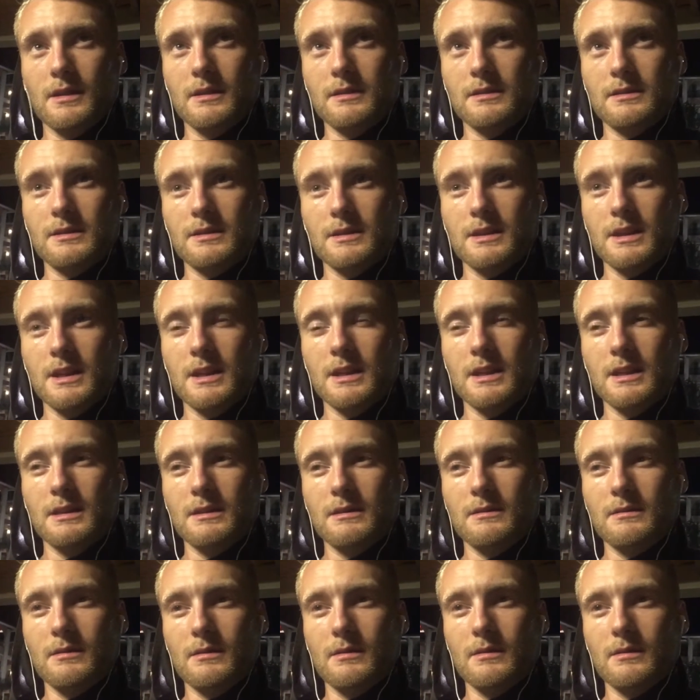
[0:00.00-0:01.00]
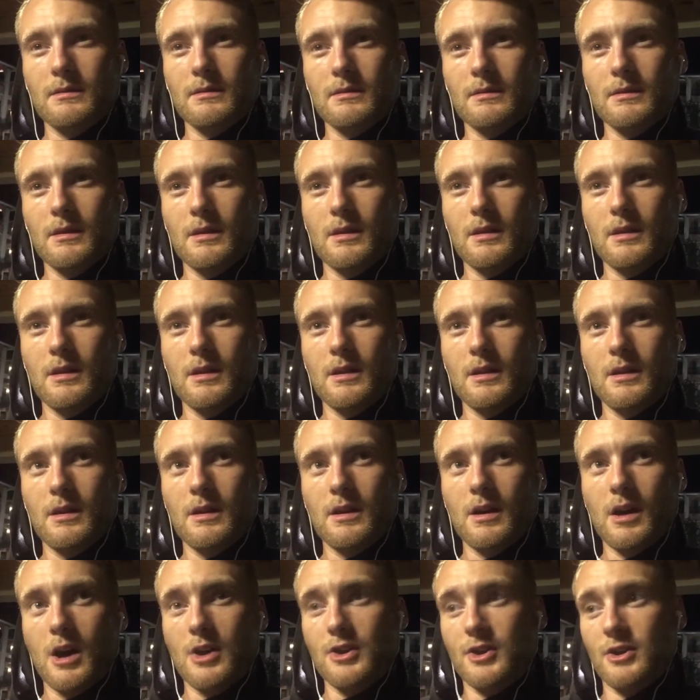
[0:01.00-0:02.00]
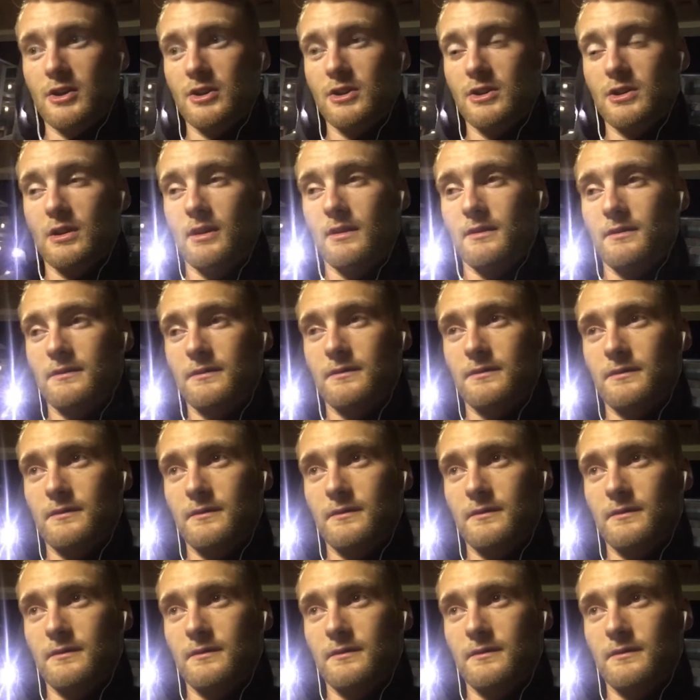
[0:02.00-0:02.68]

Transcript: and seeing others you have